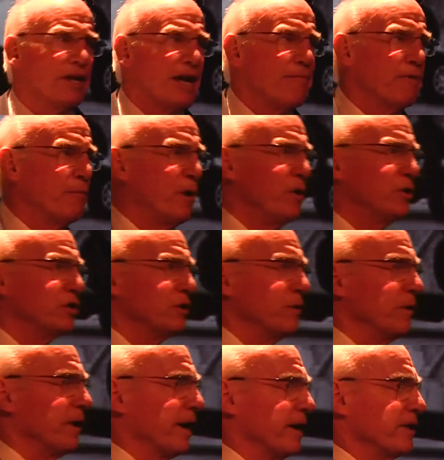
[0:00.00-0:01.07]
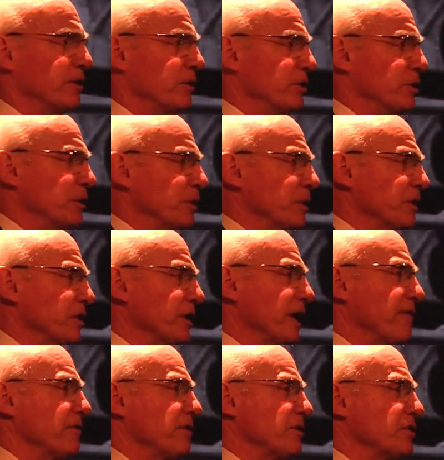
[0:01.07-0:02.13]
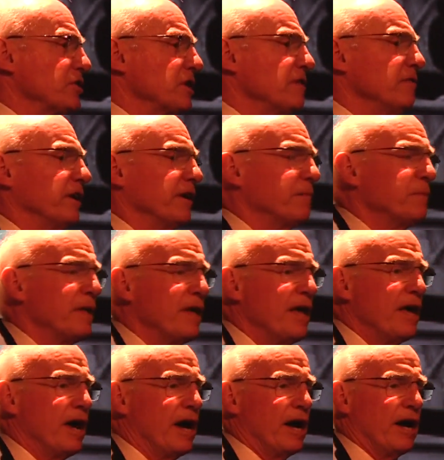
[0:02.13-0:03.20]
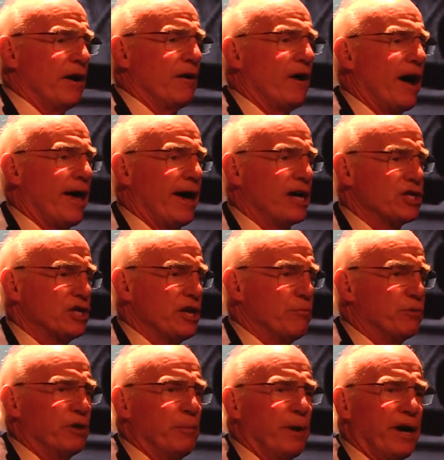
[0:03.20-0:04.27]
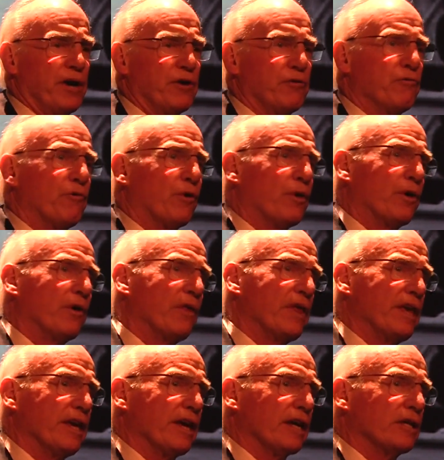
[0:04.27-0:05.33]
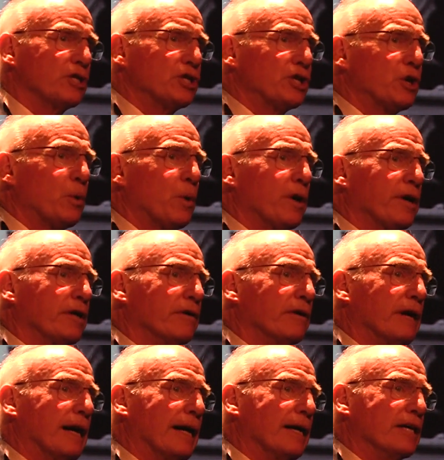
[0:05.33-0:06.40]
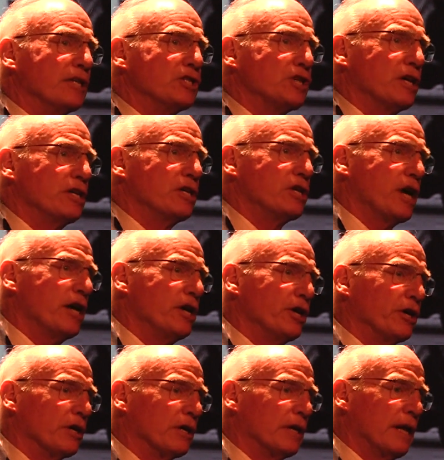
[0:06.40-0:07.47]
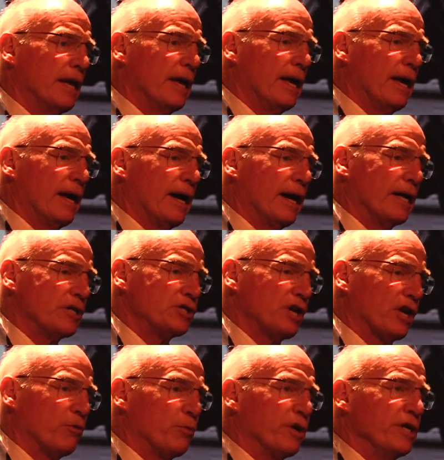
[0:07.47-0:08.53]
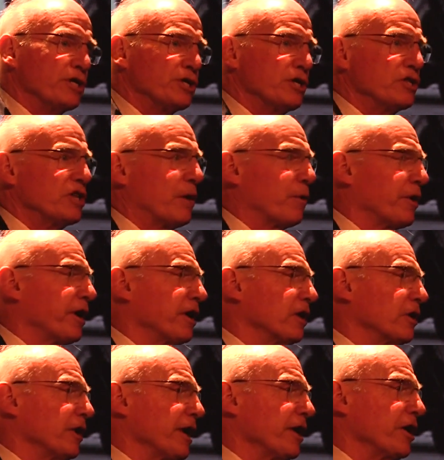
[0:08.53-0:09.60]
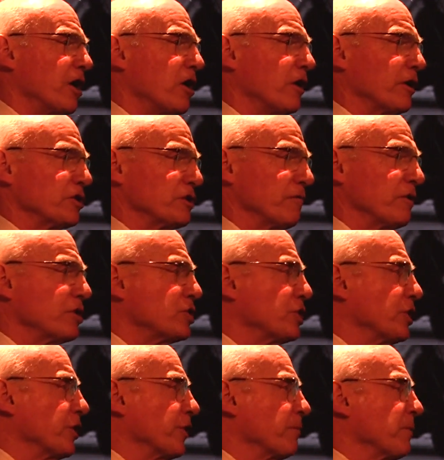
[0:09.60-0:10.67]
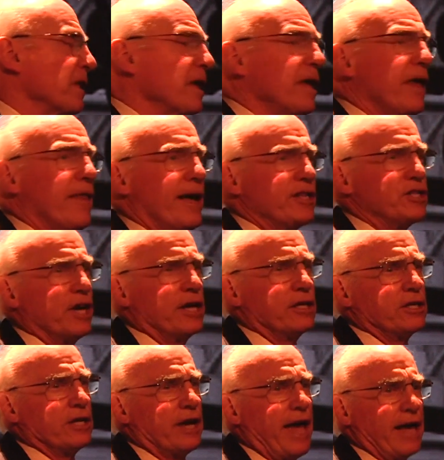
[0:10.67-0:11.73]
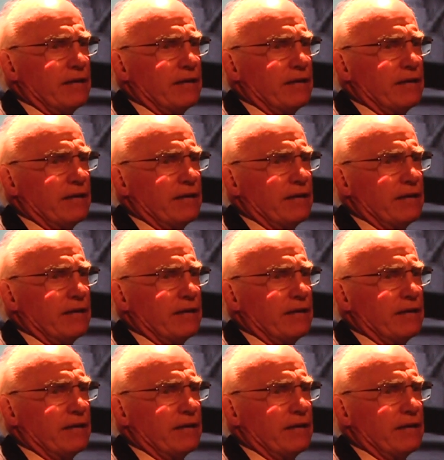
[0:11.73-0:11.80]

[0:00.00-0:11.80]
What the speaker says: that I'm about to give you this evening, I actually prepared for the Shearwater Centennial celebrations that were held in August of this year. That's at